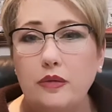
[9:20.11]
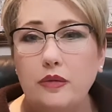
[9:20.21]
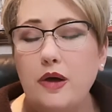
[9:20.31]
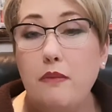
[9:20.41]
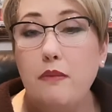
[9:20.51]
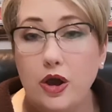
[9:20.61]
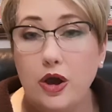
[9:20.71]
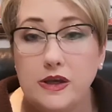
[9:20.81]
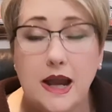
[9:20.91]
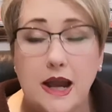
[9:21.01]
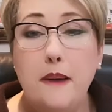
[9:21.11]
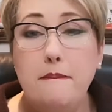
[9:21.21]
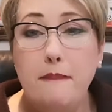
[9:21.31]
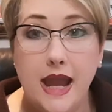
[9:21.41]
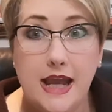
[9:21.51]
the most
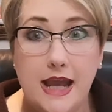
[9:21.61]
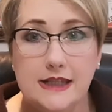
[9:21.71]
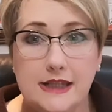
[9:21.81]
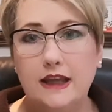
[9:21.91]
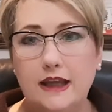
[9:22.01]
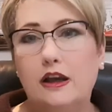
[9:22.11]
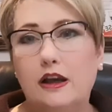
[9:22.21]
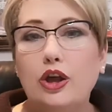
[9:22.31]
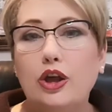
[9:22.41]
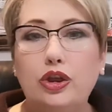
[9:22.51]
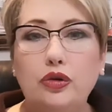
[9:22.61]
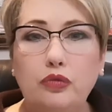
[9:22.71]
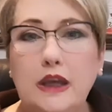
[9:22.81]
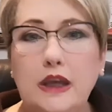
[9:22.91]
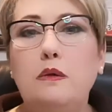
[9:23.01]
amazing
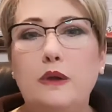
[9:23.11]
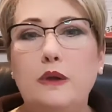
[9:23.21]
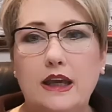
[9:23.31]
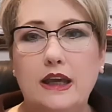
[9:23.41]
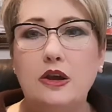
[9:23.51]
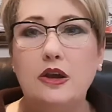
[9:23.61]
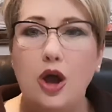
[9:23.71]
3-week